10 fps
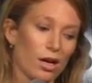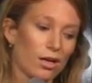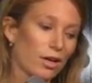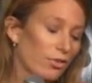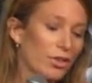
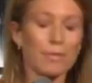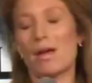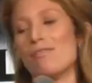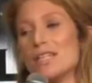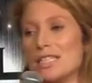Another thing I'm
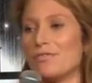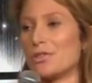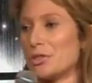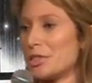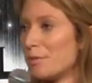having
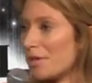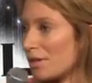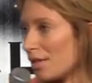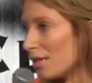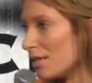difficulty with
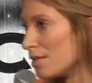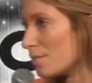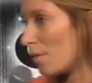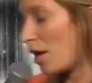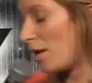lately
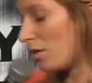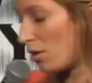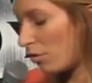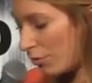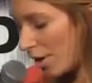is my
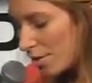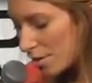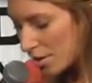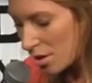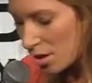
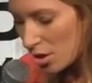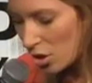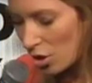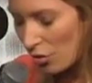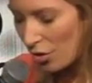girlfriends.
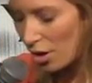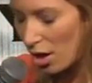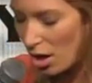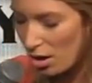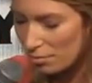
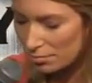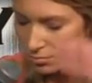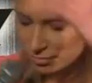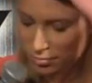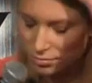They're,
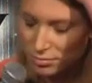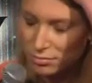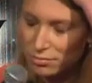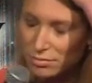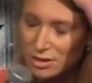
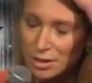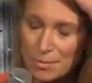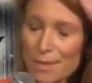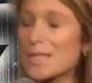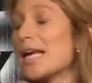
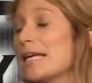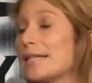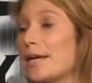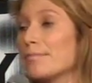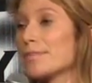sometimes I
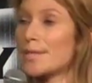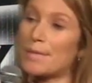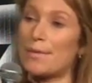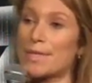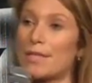hate them,
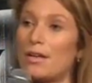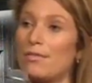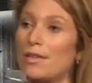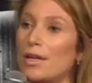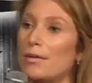sometimes I
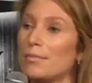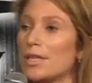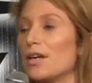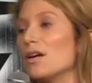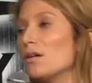love them,
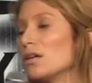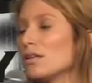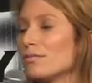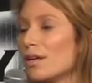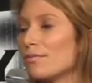
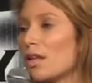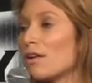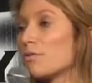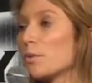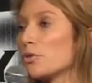I have a
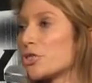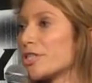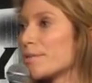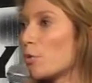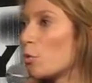lot of
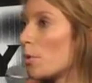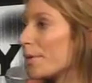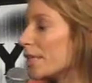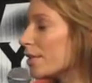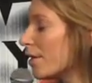emotions, I'm a
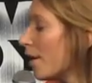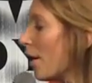woman.